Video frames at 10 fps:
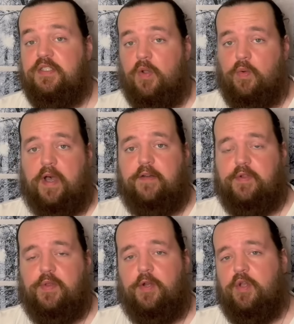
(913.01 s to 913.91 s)
So a lot of
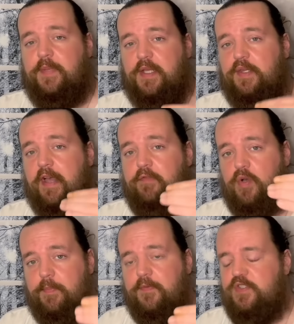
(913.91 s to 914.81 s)
you, there could be a level
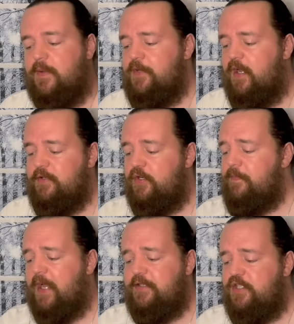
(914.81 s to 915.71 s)
up of some kind, or you
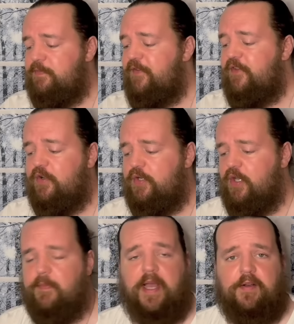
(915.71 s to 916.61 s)
might just be feeling
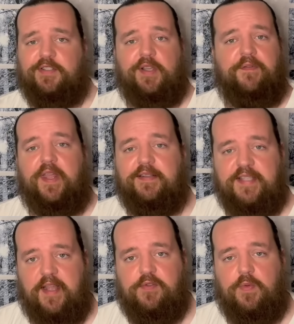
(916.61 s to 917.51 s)
good about yourself,
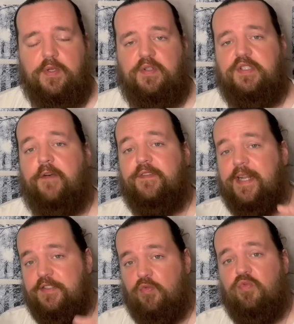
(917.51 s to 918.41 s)
content with yourself. And
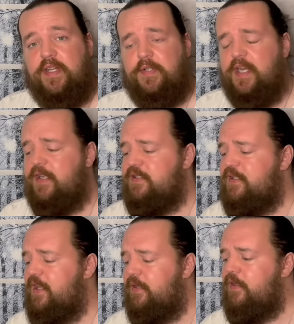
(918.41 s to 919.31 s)
that's a really nice
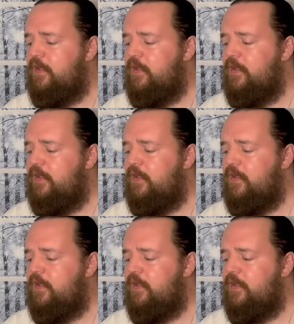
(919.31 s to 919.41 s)
thing.